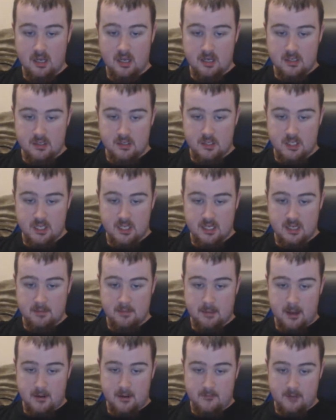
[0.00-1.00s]
Tochigi
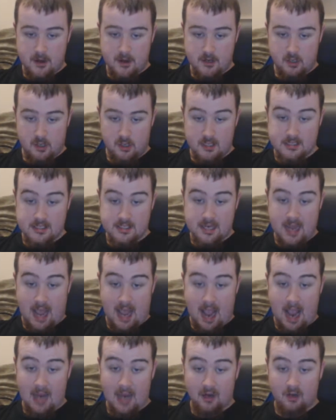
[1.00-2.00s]
Prefecture is an
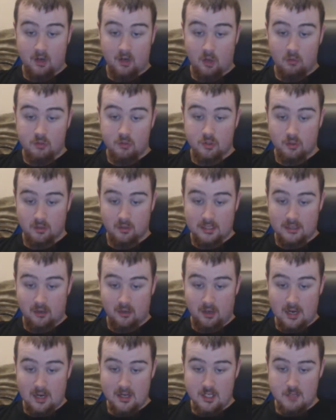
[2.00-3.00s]
agricultural leader
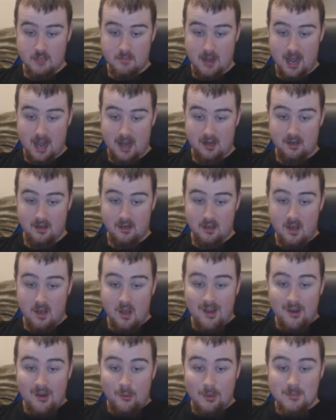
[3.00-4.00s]
in Japan,
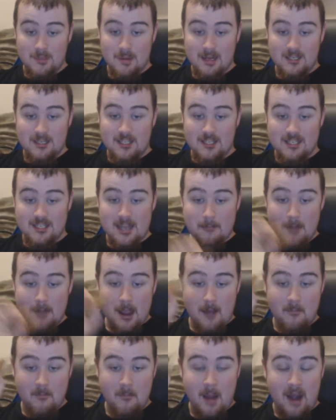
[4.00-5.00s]
which makes the senbei a
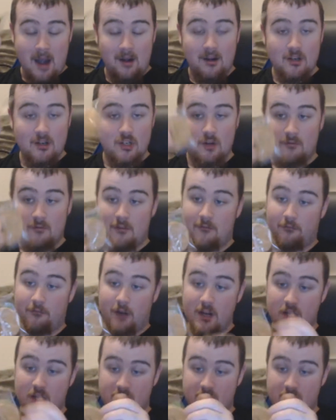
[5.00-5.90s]
marriage of the freshest